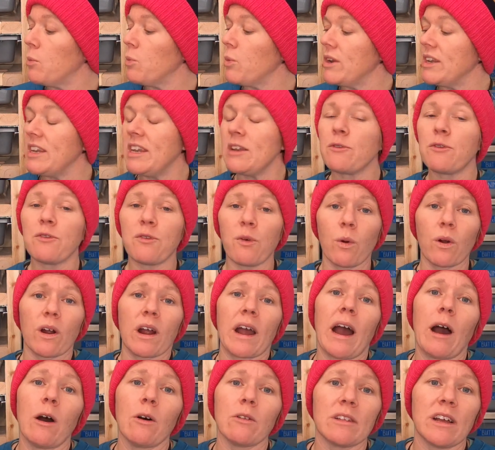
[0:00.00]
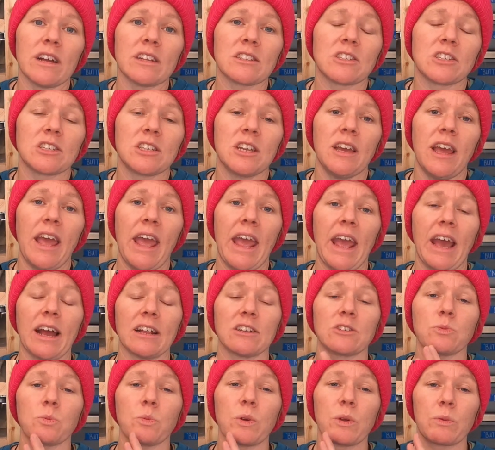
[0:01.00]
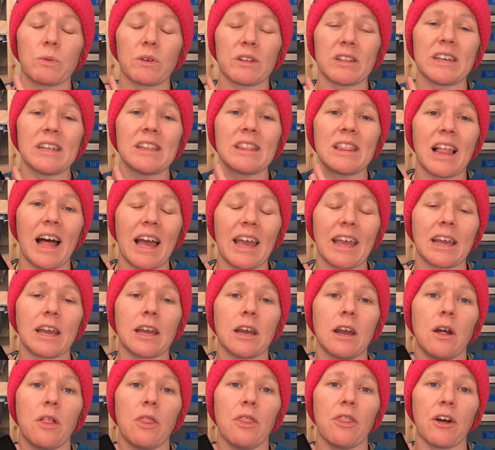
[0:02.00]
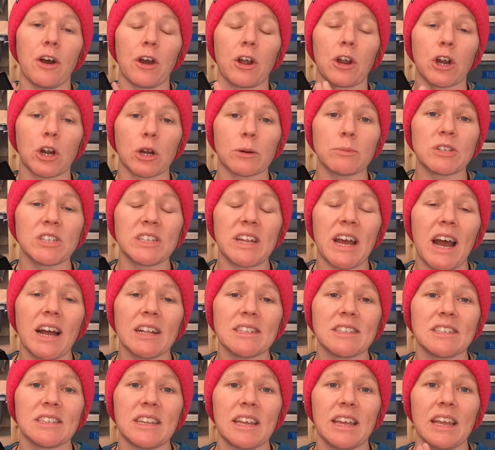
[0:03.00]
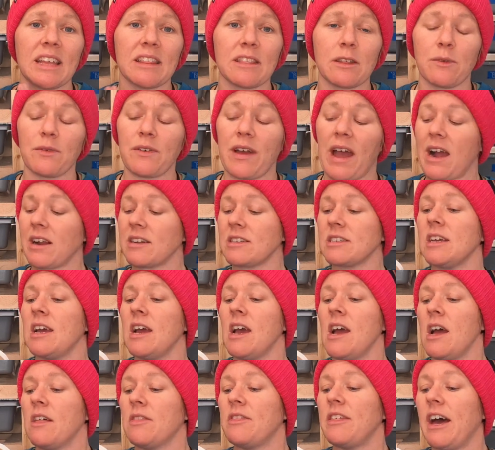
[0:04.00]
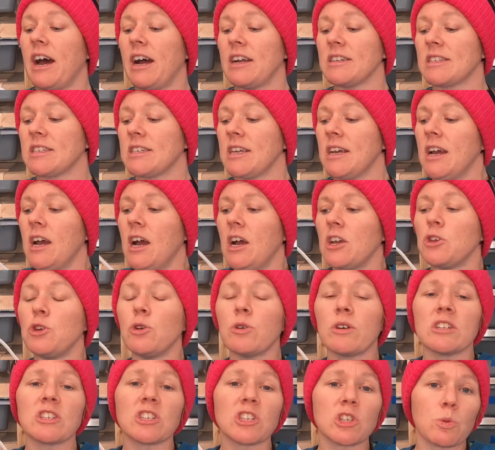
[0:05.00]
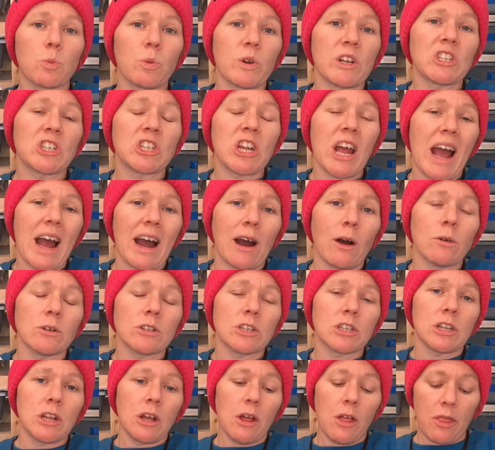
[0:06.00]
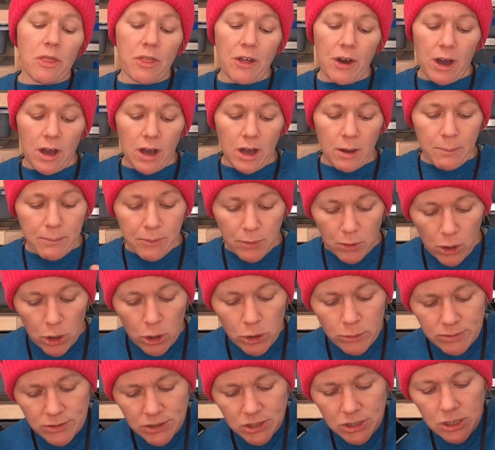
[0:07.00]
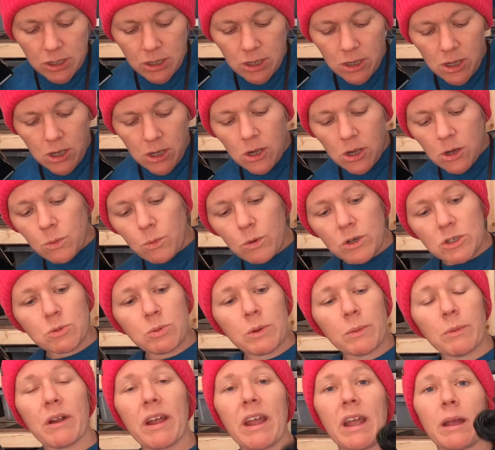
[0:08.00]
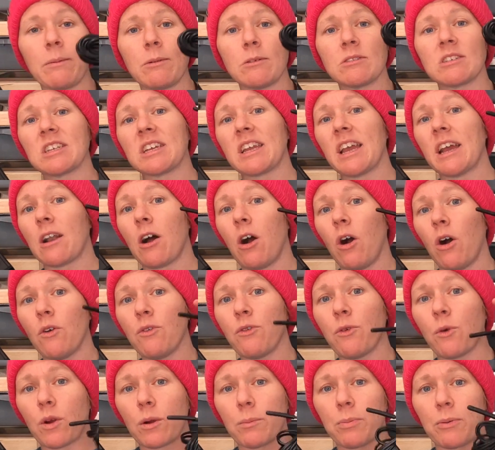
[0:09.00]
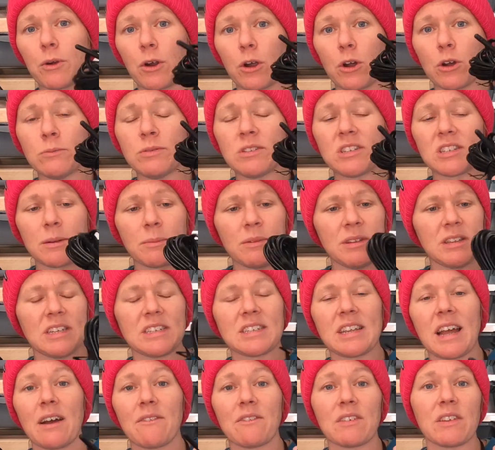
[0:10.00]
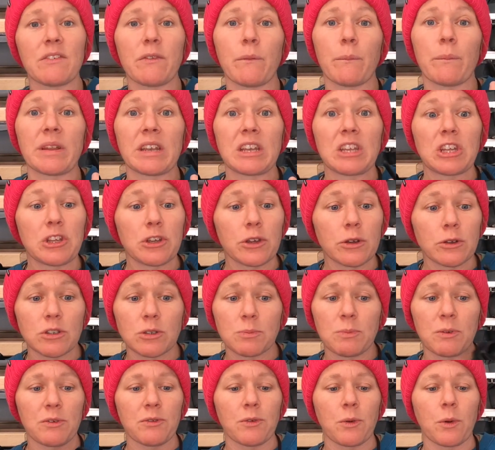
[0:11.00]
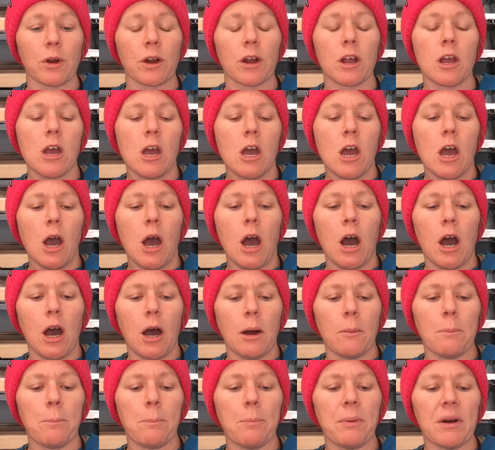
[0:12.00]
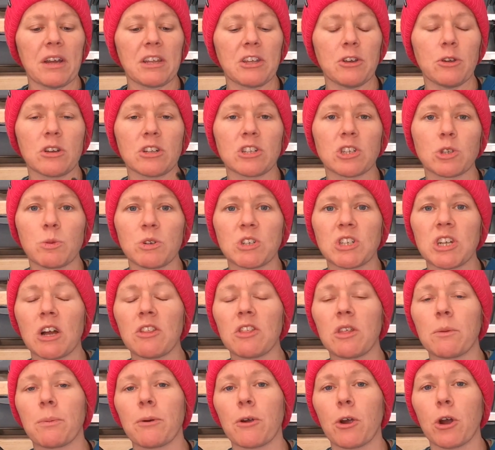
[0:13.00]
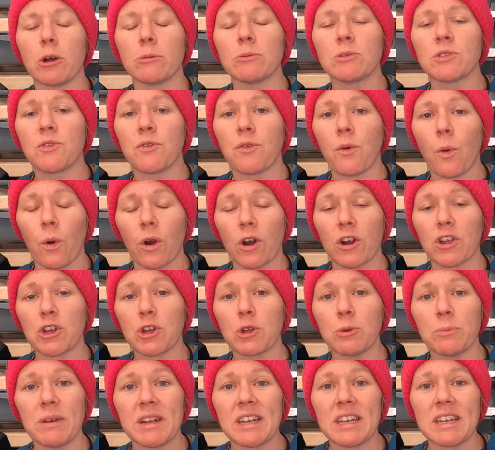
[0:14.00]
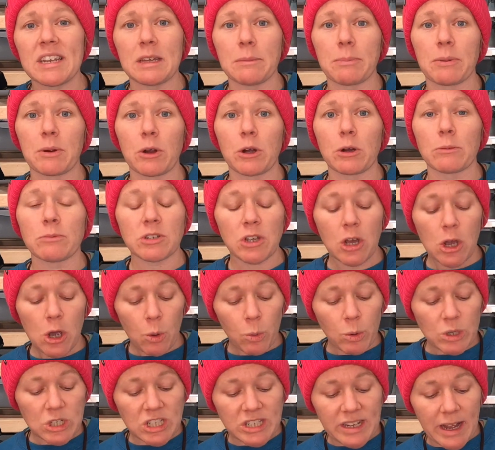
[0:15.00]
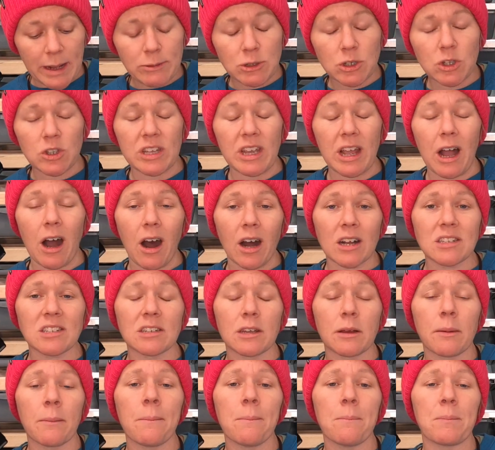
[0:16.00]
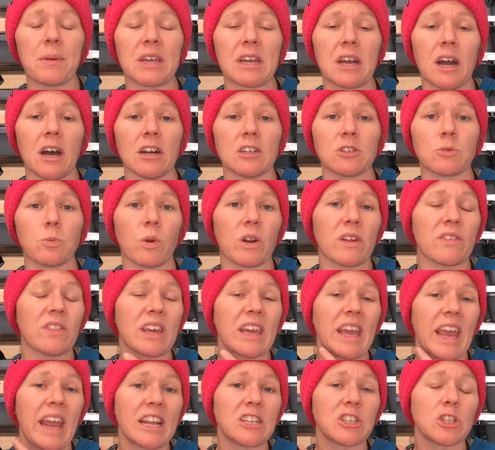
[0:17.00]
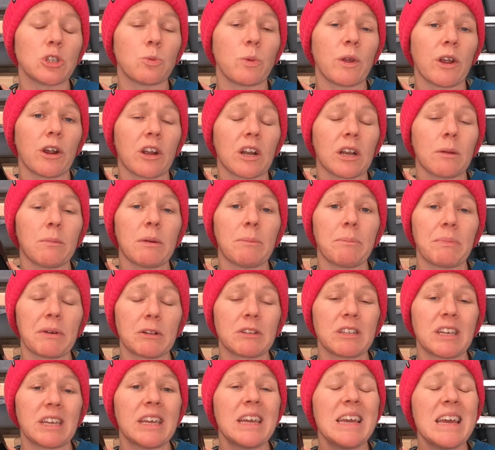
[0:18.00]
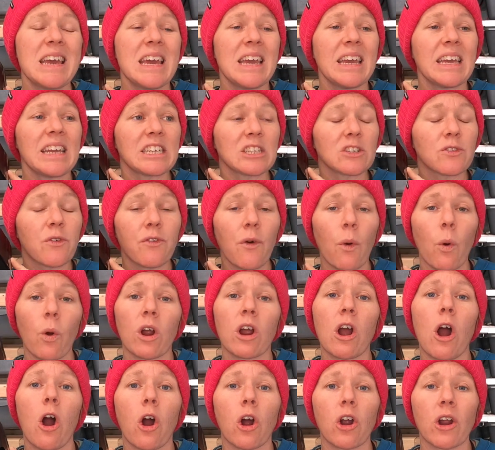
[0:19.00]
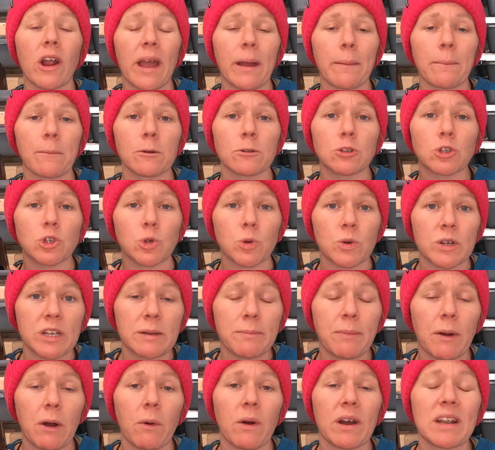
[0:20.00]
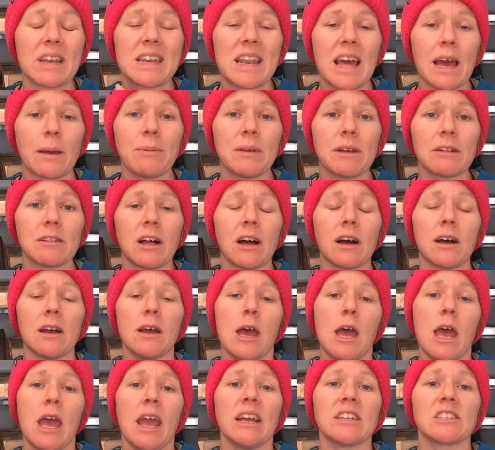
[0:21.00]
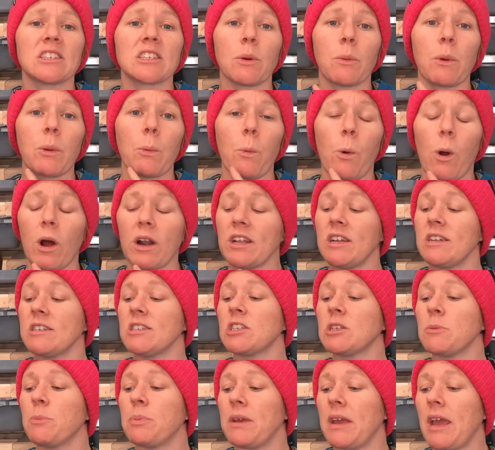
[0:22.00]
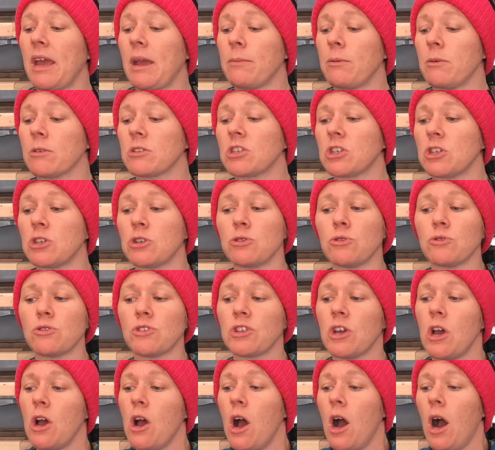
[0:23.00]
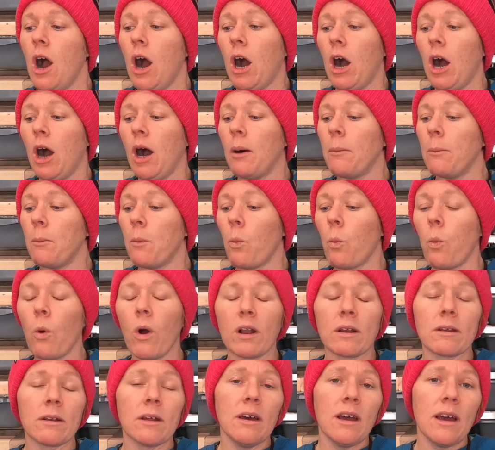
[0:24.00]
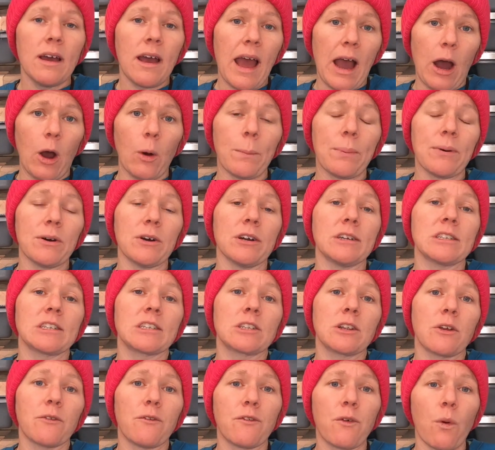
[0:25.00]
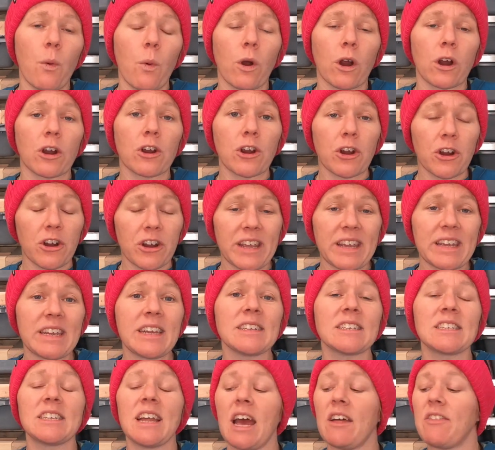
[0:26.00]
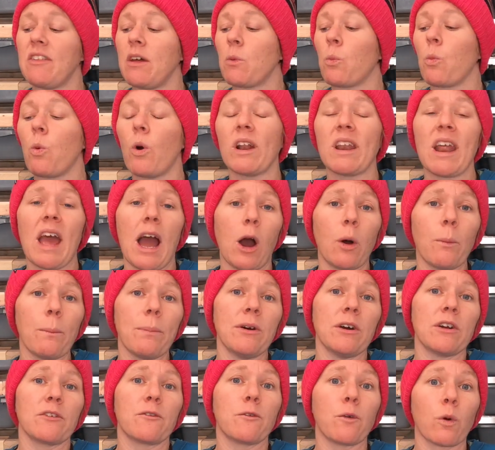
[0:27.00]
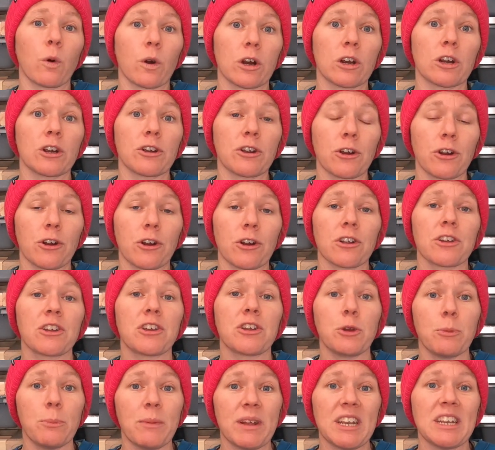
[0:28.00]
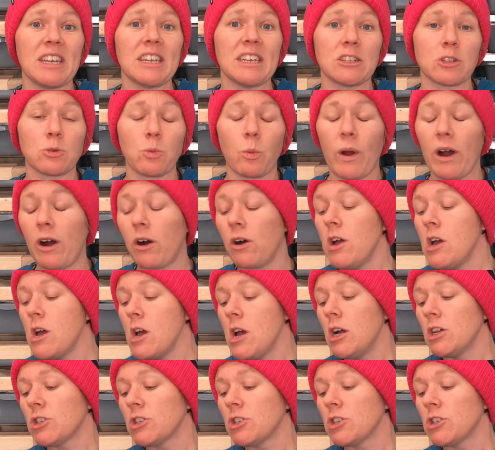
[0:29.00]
We need 4 outlets, and we really like the Herbstats in the fact that you can switch out the probes, which we were able to get all 4 probes. Some of these haven't even been used before, but you can switch out the probes for humidity probes, which is absolutely awesome because one of the cages we are going to be building is for our Emerald Tree Boa Nebula, and so we wanted to be able to use one output for her heat and then one output for her humidity as well.